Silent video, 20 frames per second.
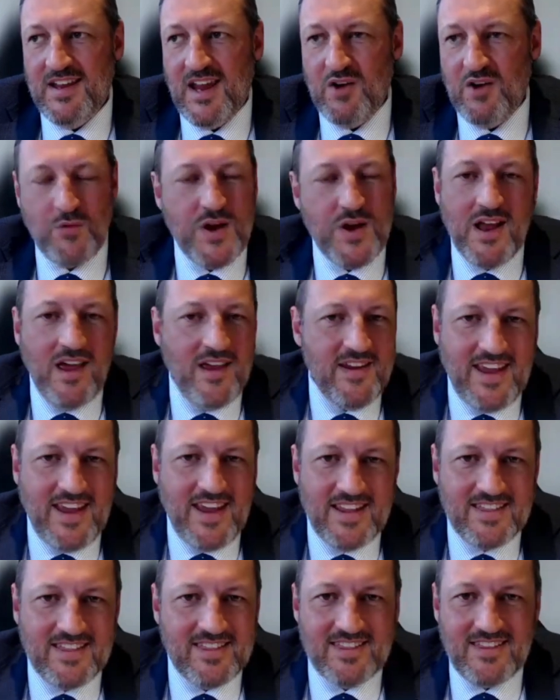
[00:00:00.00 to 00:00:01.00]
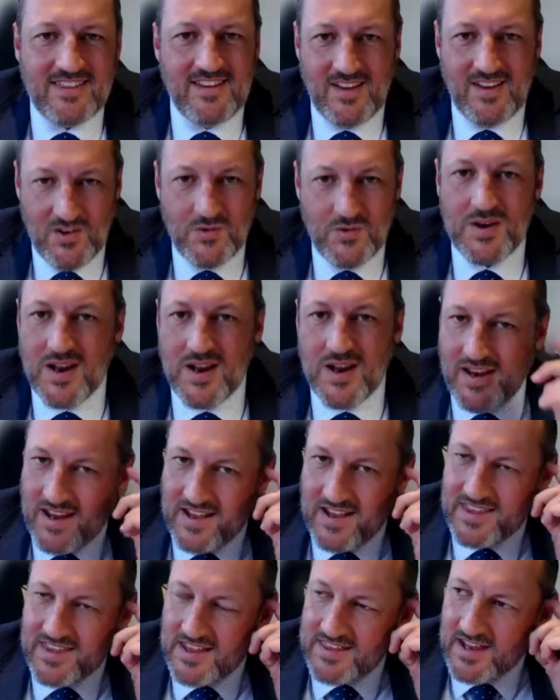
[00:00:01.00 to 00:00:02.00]
If we don't get
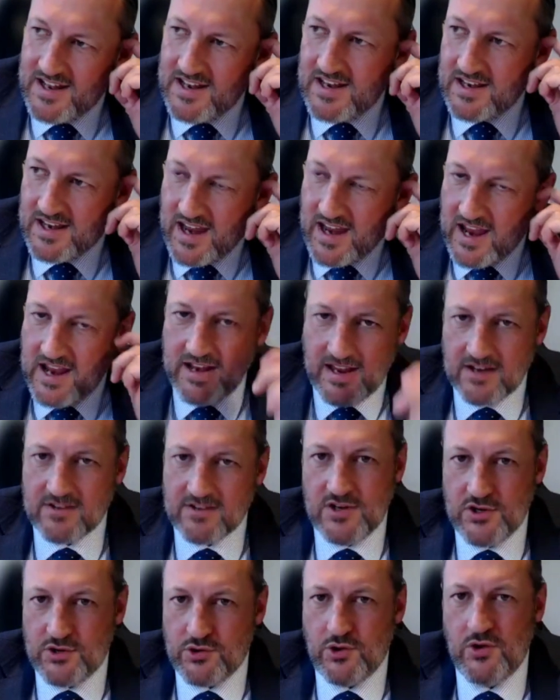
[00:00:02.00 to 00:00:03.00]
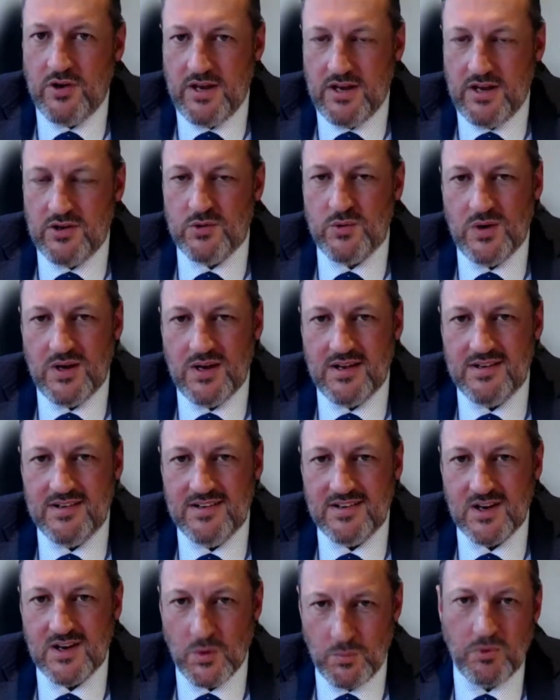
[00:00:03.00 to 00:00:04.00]
that, then it can actually turn into a
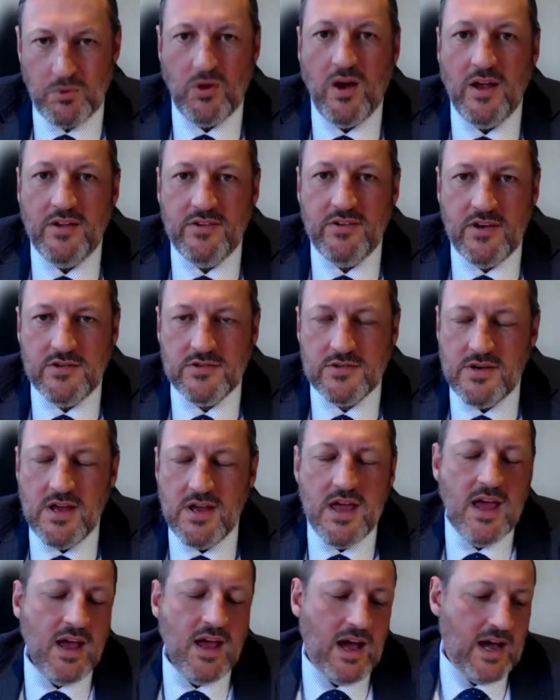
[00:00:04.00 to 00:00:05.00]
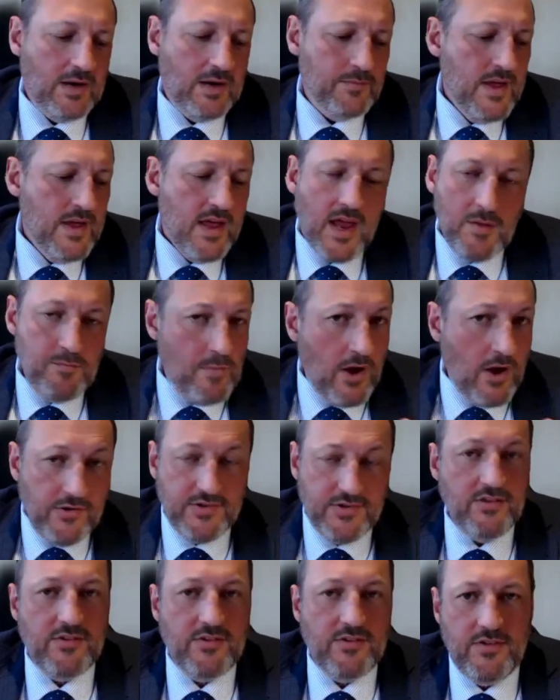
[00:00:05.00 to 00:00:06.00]
compliance issue. In
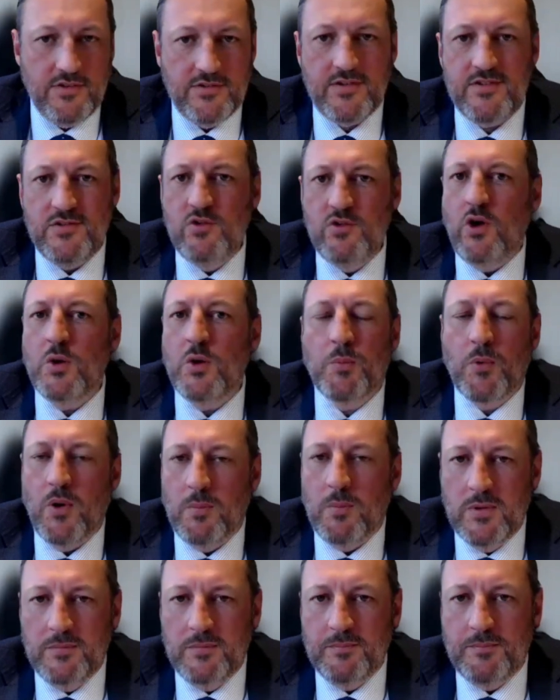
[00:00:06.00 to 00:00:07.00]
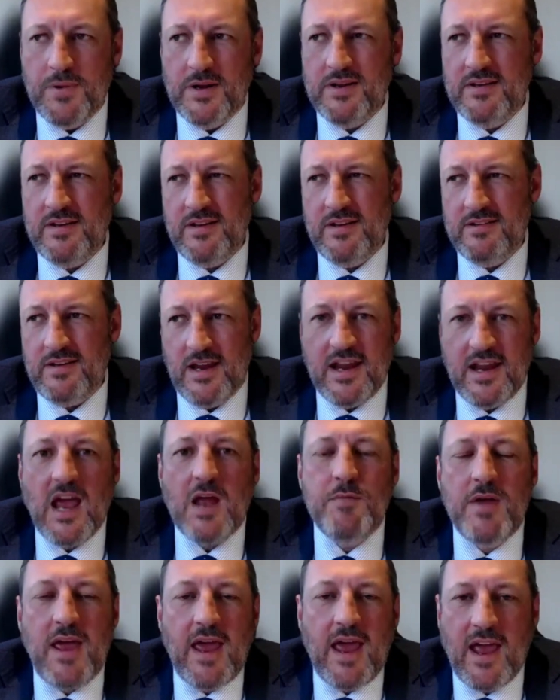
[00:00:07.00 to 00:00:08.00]
most instances, it's not a problem, but it
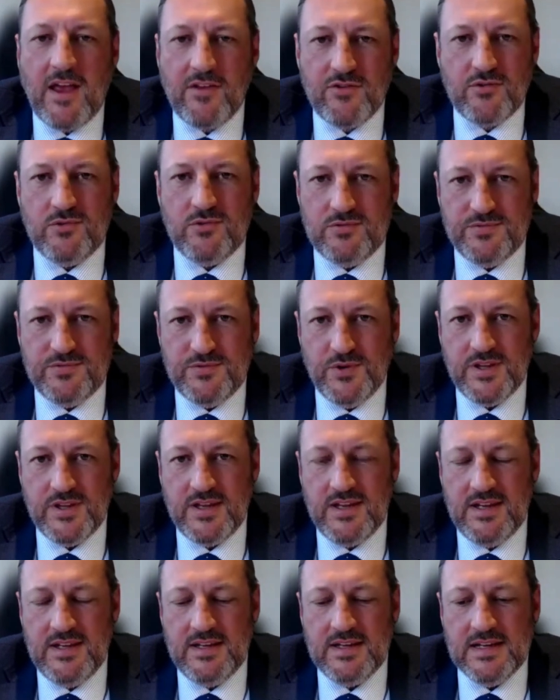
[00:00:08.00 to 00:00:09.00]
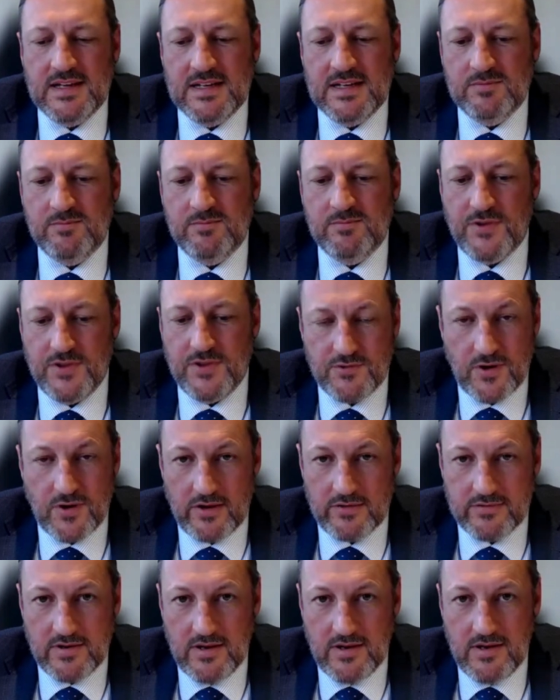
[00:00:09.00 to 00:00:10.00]
can be a hassle for the
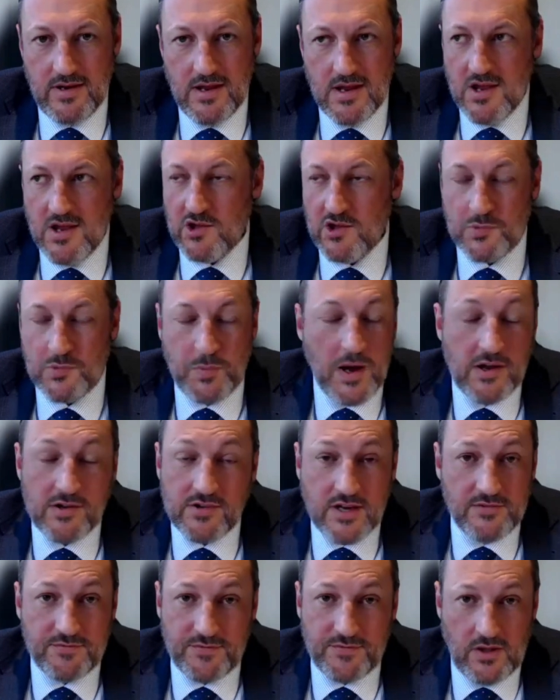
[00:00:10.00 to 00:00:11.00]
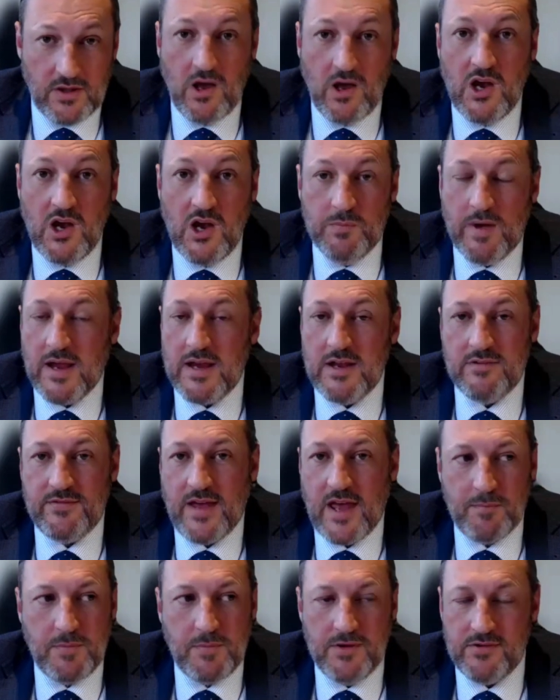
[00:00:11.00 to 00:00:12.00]
trustee, especially if the loan may have
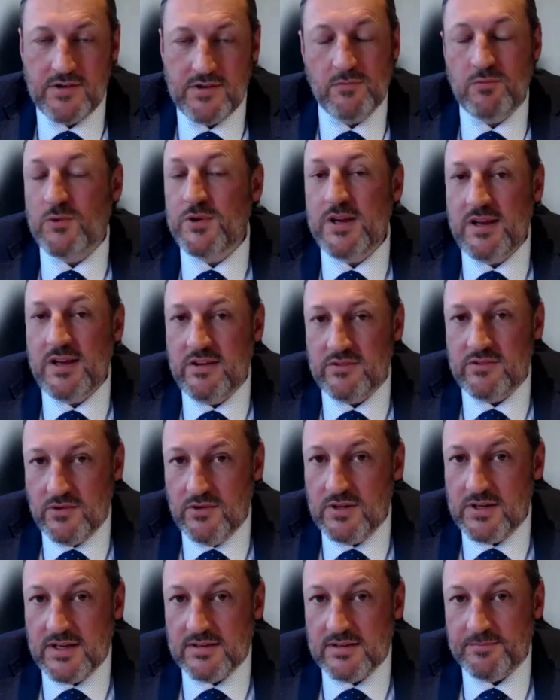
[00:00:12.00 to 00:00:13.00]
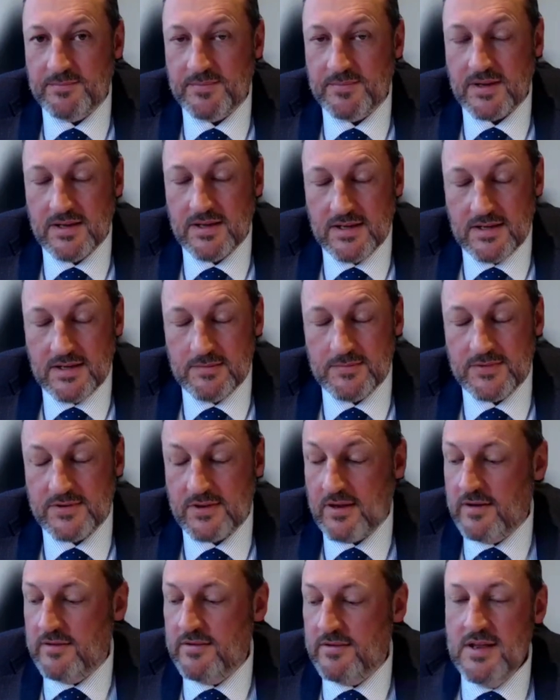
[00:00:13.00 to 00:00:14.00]
happened several years earlier.
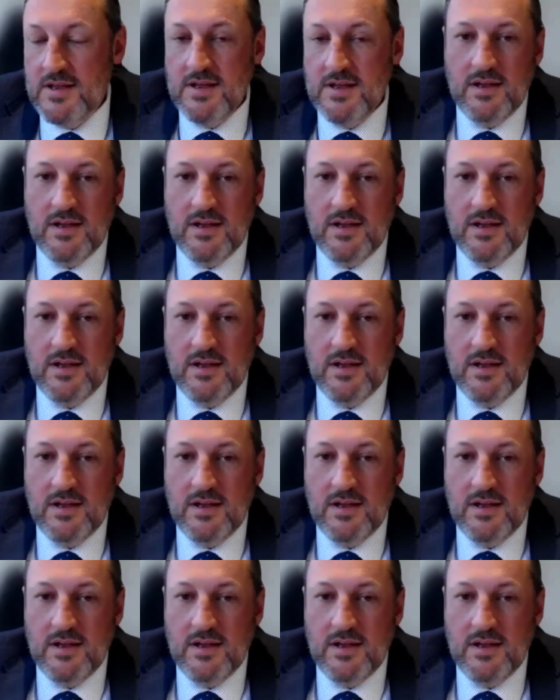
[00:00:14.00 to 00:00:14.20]
But